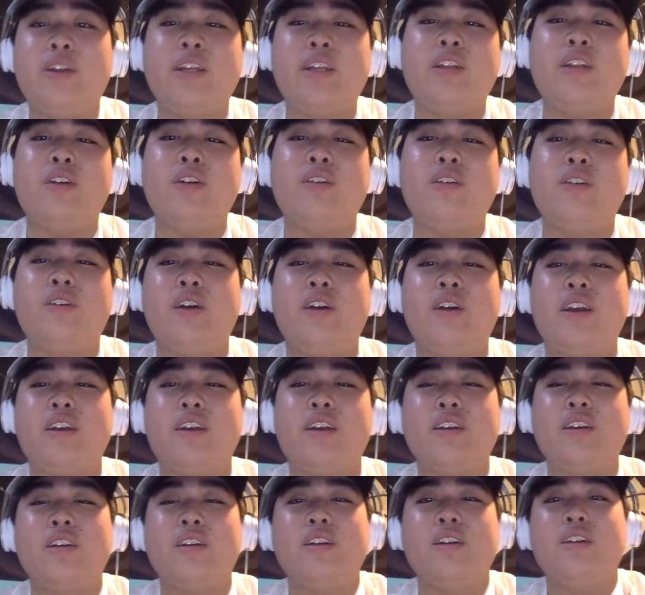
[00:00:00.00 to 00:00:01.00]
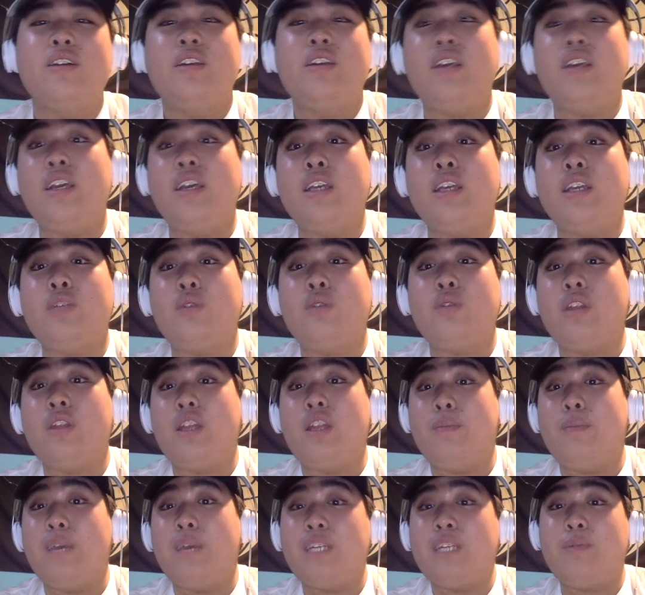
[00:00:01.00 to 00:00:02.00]
know, he is one of the
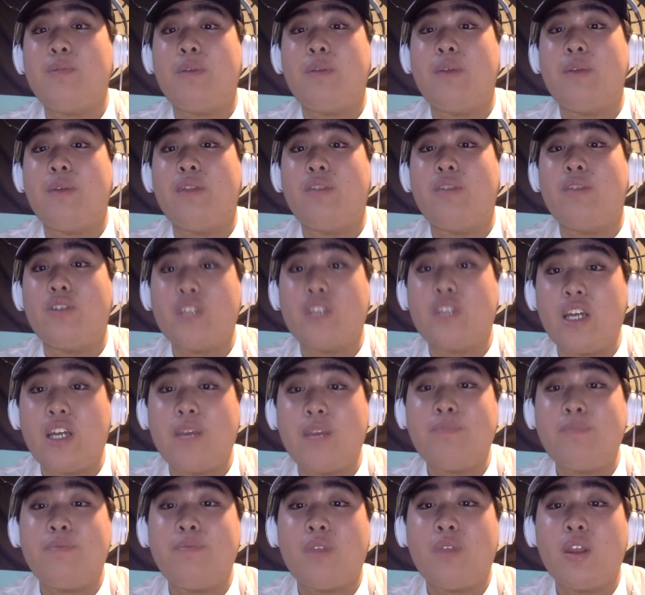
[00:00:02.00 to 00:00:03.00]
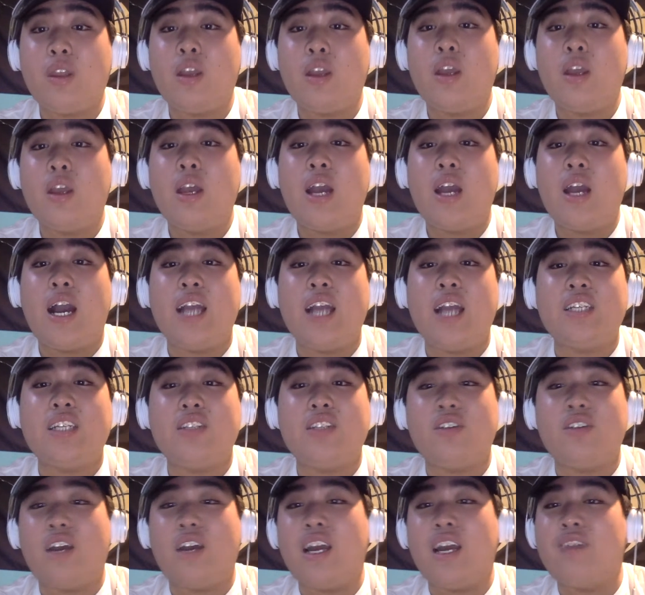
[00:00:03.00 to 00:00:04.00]
best big men of all time. I
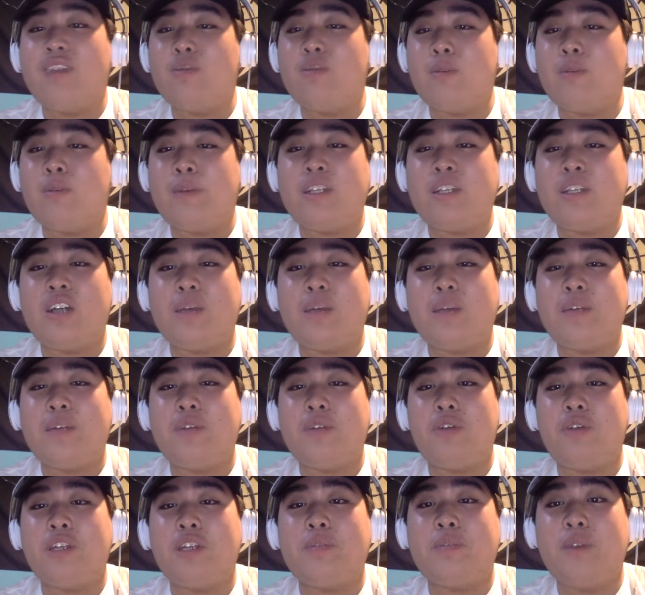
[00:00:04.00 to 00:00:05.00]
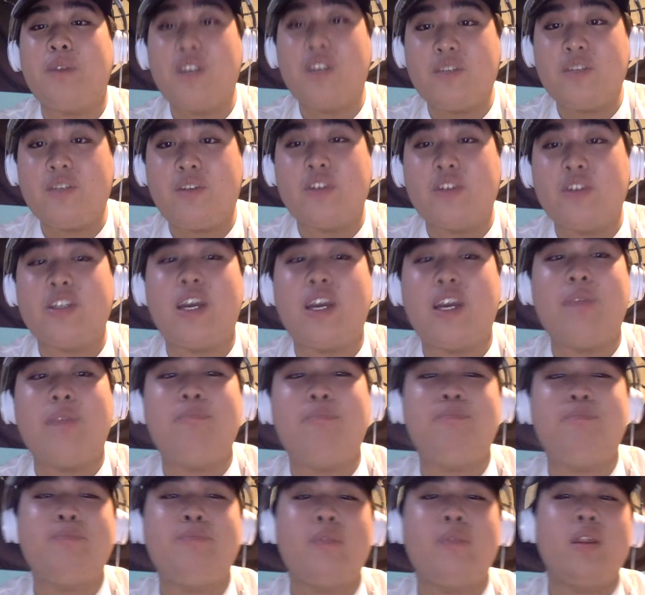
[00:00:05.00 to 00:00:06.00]
have him in my top 10 greatest players of all time.
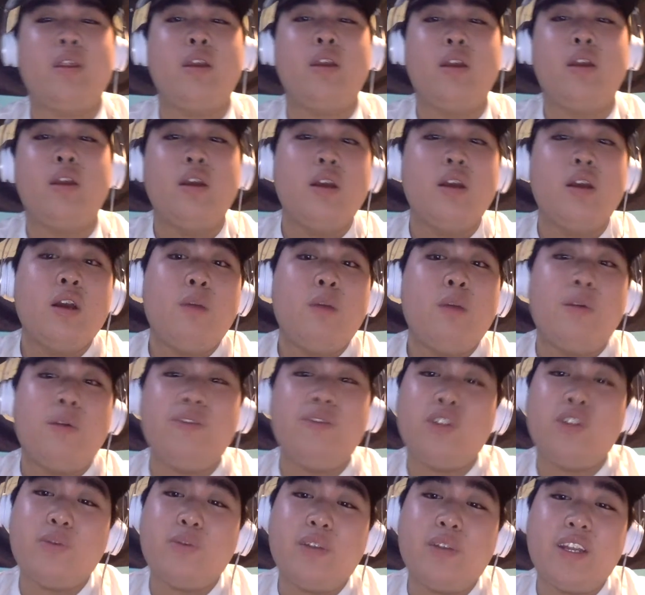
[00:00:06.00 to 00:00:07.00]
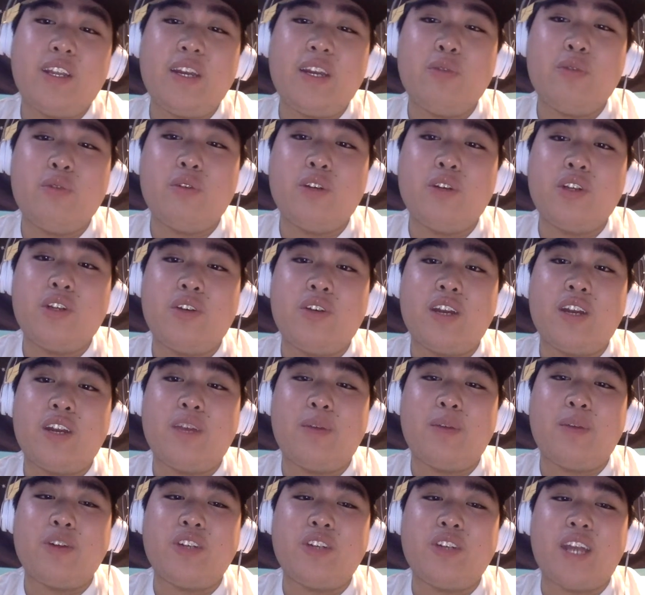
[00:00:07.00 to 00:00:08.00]
But there's one thing I really don't like
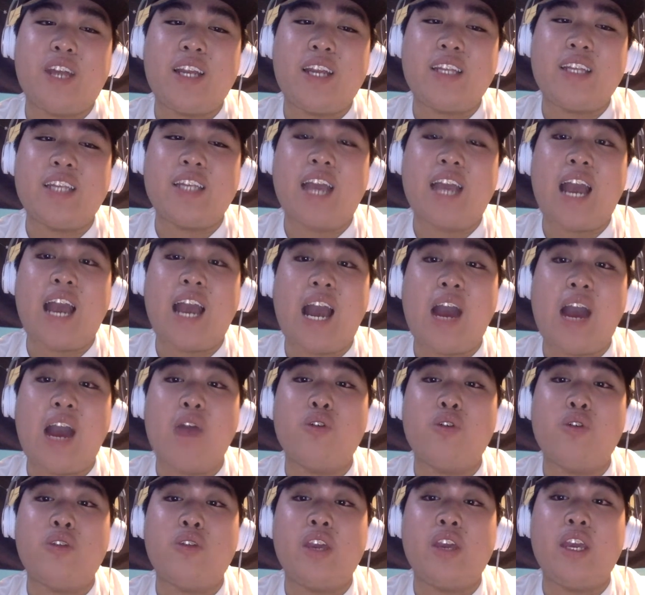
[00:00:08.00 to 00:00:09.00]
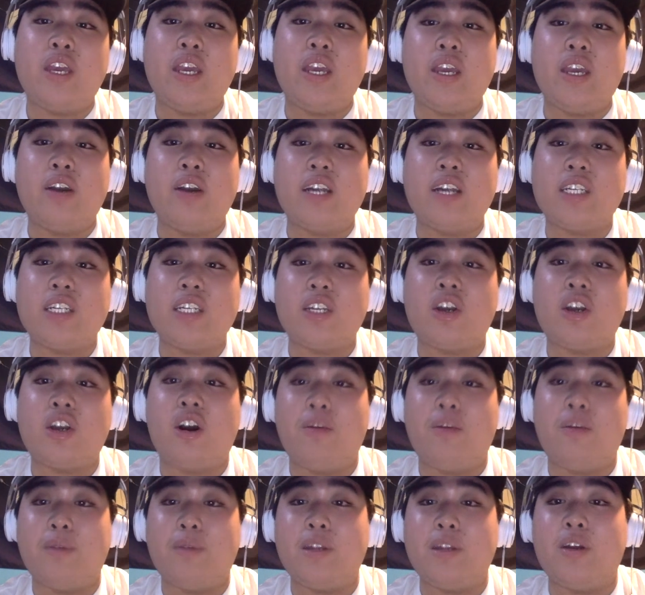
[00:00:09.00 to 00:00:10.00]
about Shaq is how he likes to
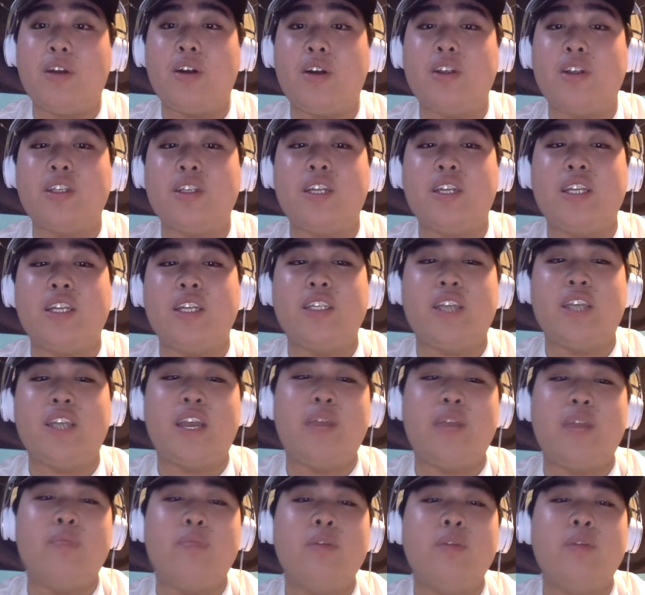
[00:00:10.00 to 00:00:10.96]
comment on today's game.